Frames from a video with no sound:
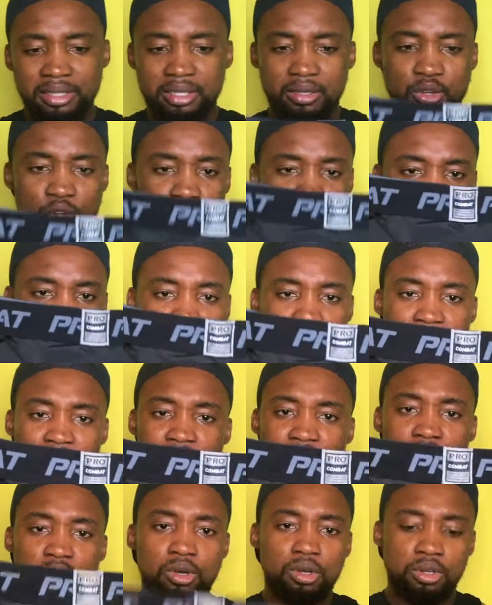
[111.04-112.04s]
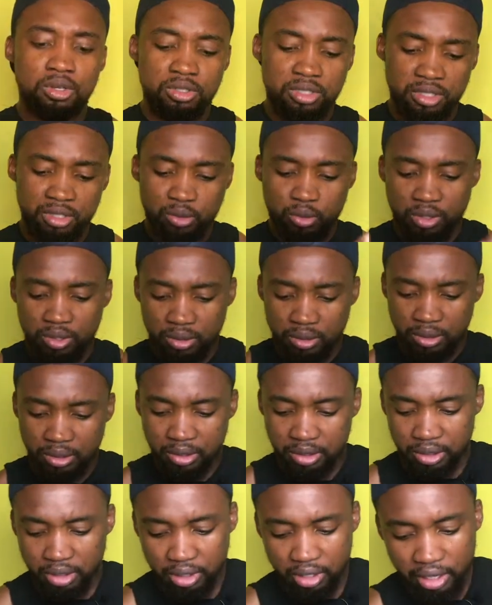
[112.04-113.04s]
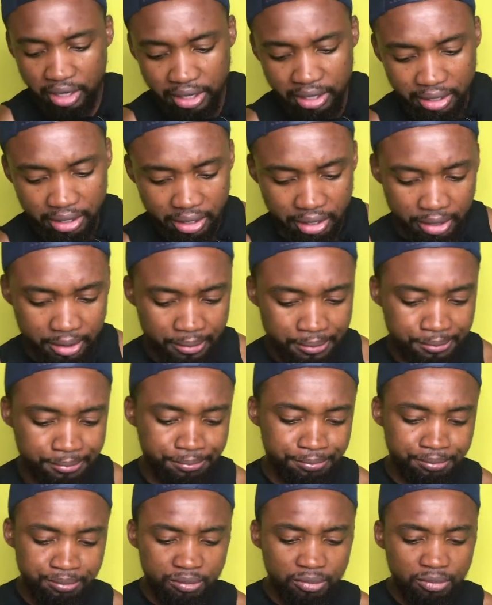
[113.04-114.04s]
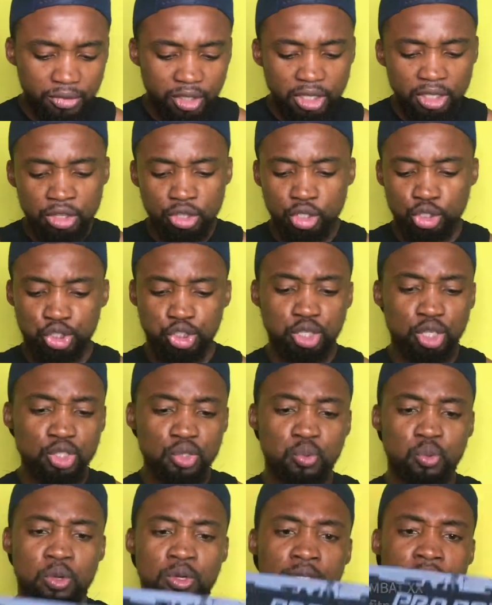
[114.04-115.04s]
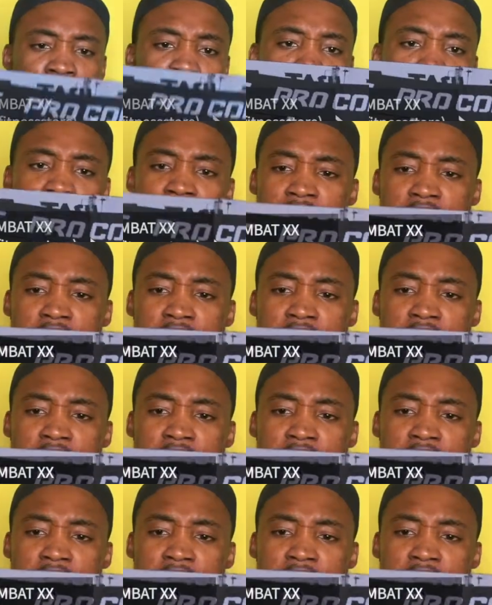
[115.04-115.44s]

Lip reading: They come in different colors as well. Like the short one,